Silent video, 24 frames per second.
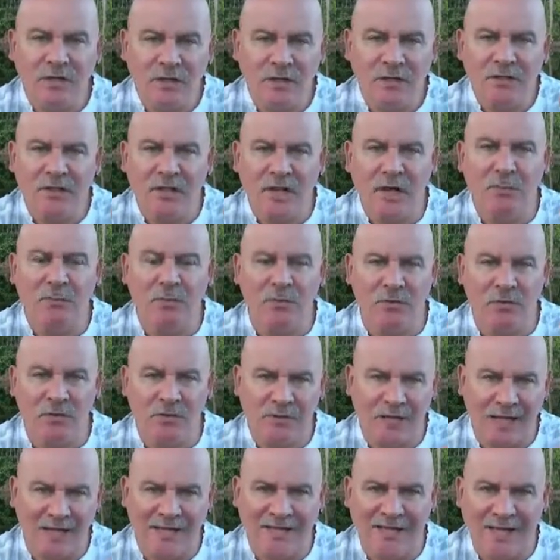end
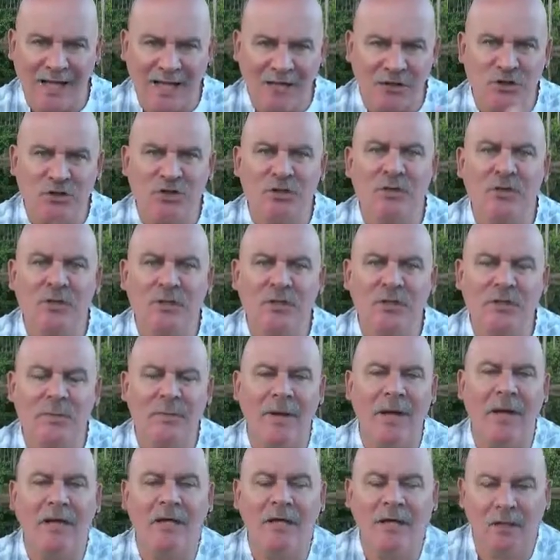numbers and not showing the
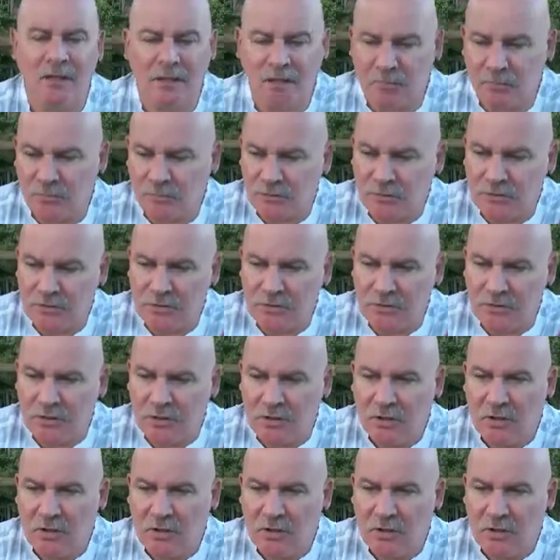back end numbers,